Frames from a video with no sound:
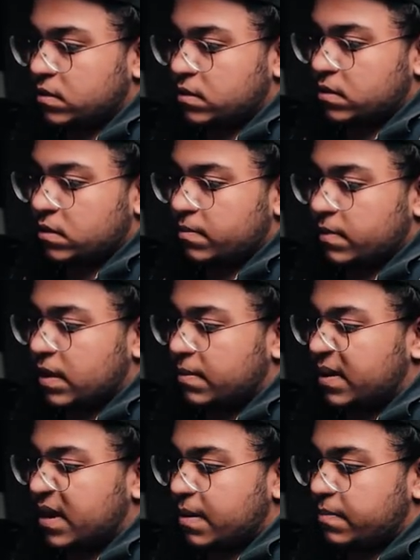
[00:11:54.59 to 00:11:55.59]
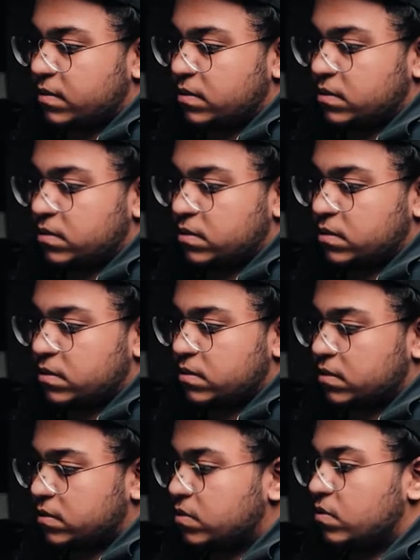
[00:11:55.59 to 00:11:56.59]
Sometime it happens.
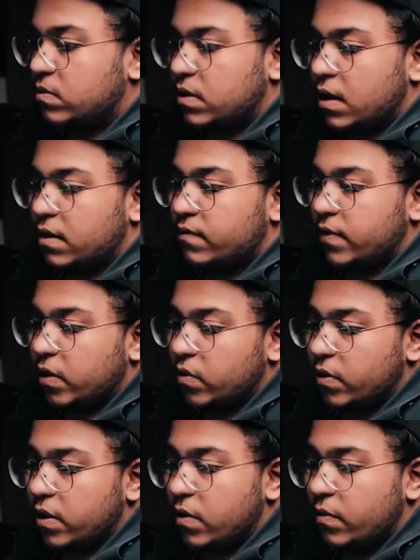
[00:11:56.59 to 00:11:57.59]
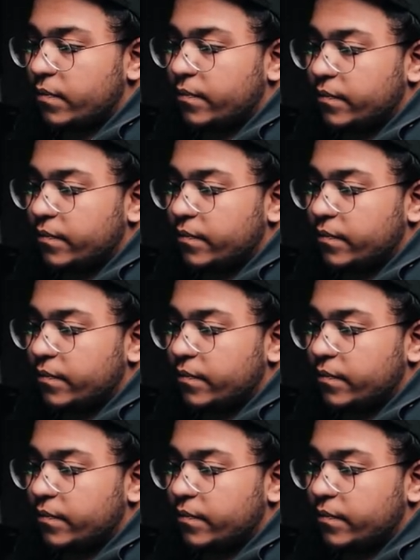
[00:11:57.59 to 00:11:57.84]
So yeah, we are good now.